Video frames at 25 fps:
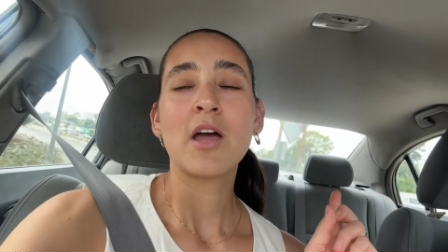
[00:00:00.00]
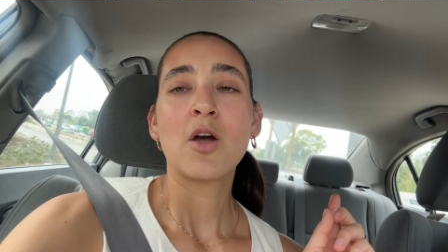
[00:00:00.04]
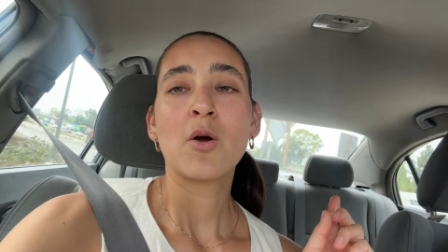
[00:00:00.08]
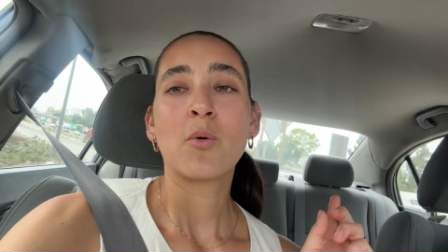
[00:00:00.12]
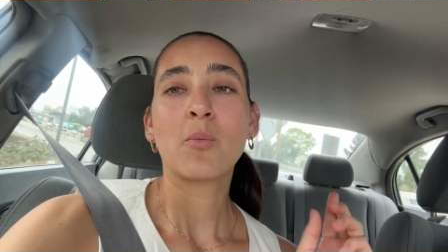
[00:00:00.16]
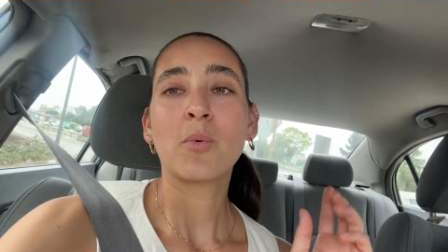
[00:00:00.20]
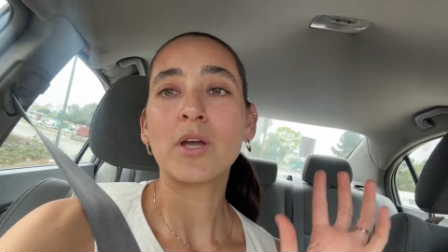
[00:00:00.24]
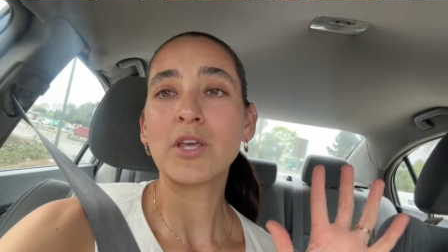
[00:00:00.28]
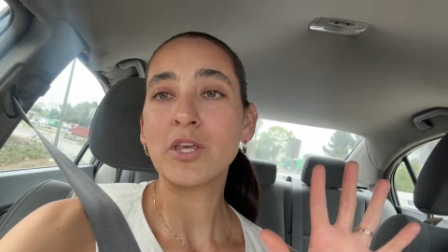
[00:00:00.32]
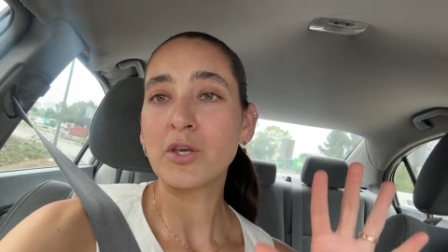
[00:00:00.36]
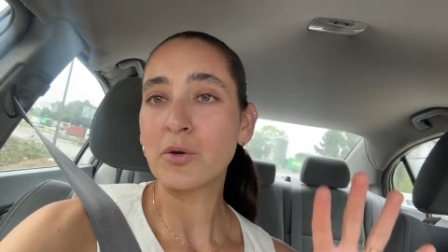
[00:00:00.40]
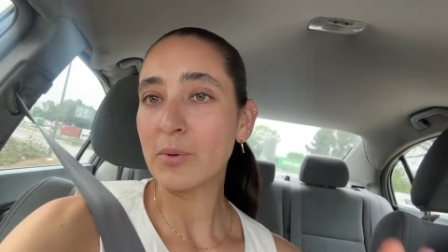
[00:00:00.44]

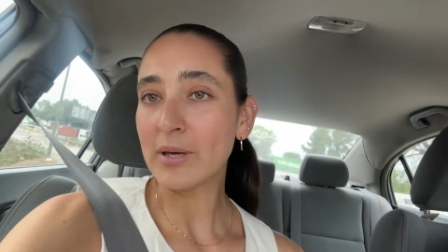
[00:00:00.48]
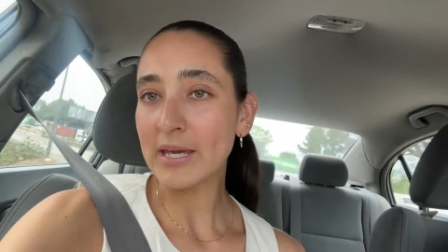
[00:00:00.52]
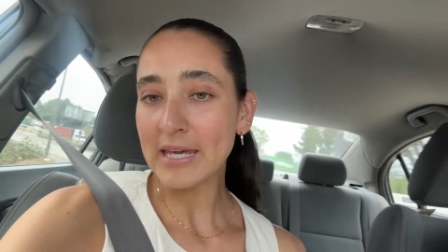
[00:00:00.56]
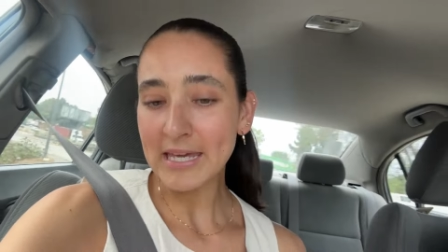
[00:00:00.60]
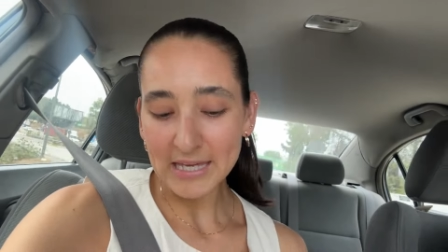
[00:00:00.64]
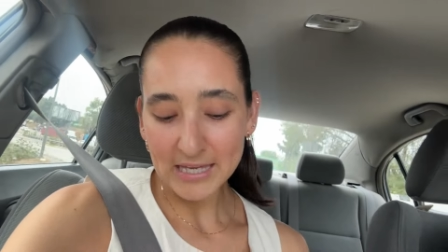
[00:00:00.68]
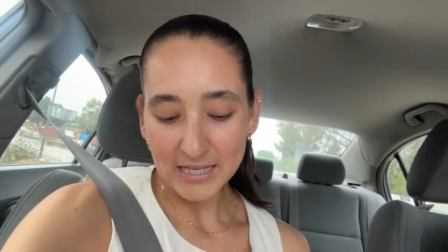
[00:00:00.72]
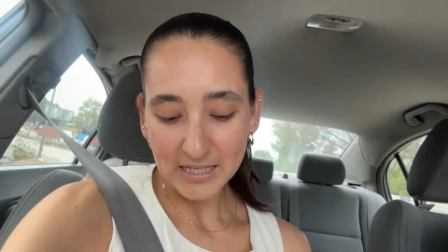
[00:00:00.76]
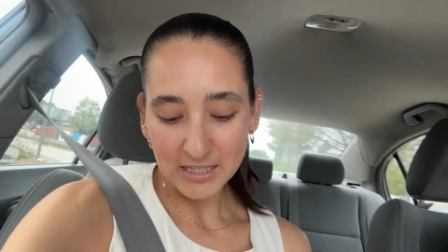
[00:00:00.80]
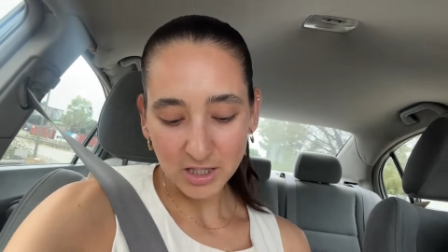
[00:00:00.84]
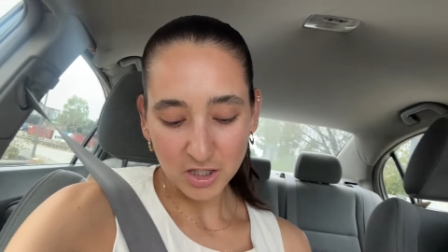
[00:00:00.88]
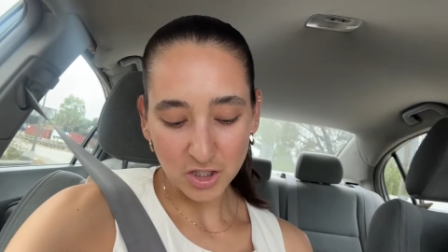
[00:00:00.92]
when you
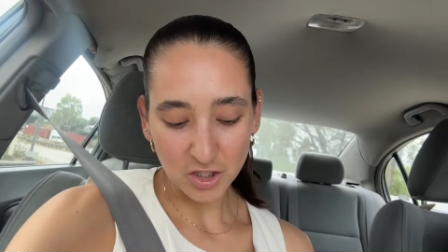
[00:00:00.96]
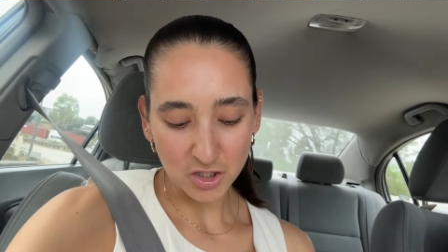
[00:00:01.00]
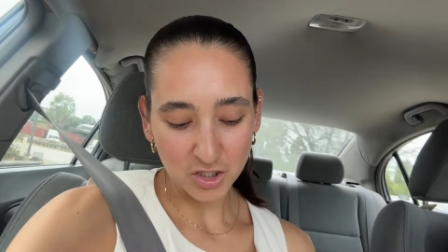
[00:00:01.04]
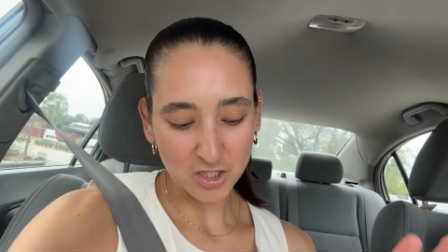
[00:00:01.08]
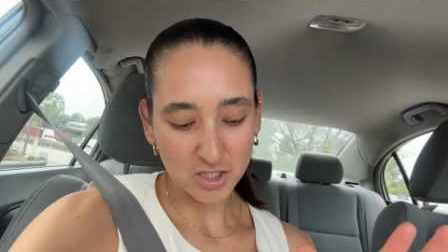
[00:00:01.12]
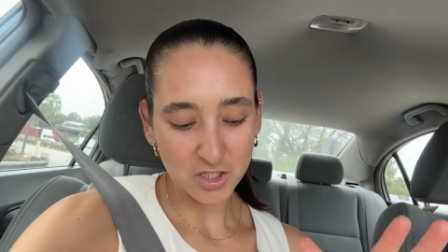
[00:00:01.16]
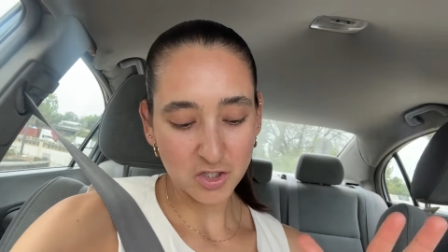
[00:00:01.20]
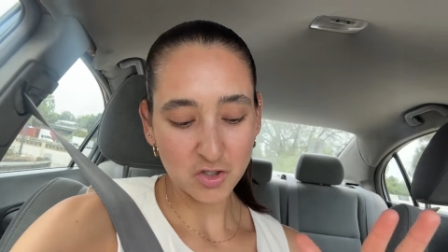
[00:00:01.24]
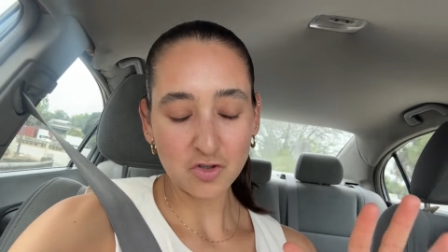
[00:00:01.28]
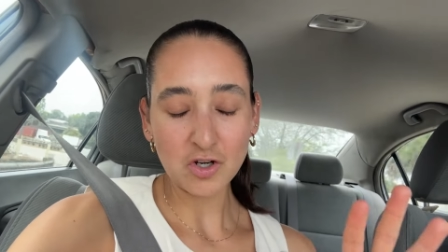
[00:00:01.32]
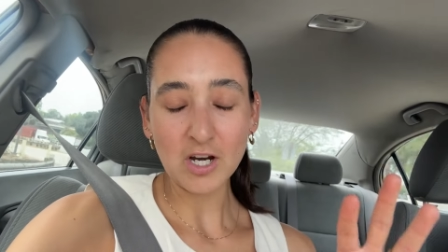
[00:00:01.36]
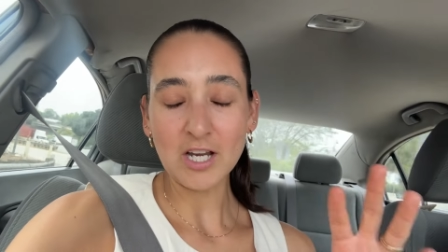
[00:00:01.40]
eat,
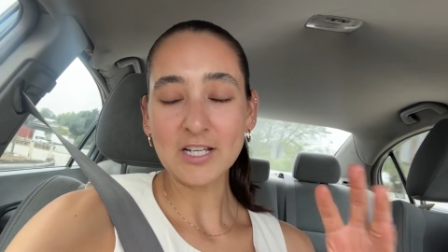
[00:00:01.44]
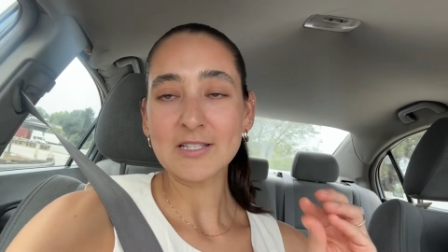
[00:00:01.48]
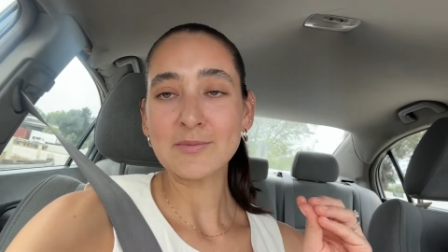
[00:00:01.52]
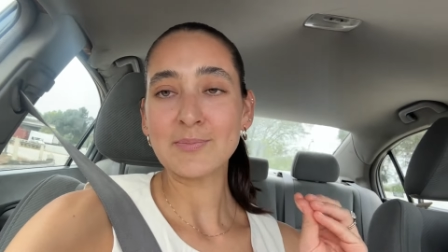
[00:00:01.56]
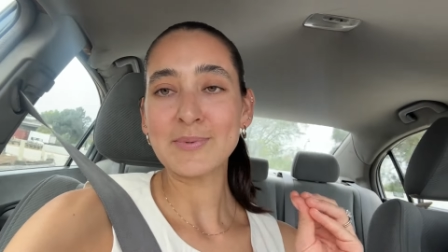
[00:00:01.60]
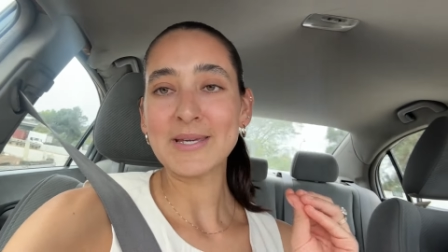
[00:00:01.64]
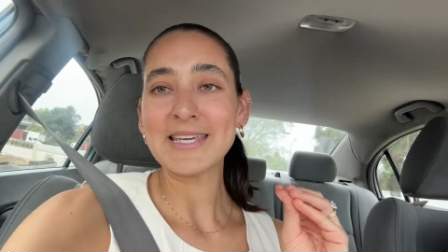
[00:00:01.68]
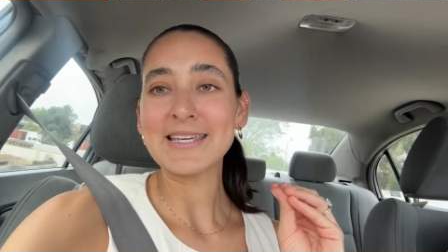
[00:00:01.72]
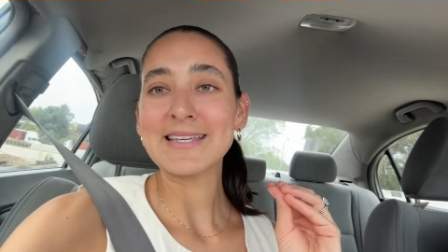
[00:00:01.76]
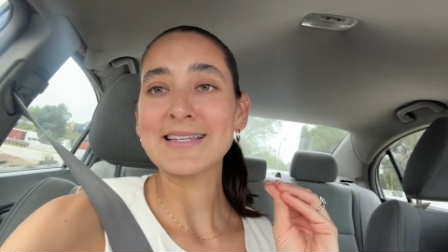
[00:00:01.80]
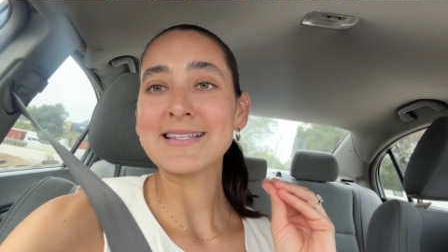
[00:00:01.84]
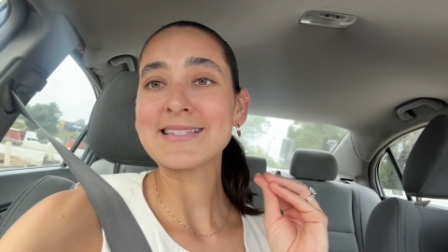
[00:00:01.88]
just try to be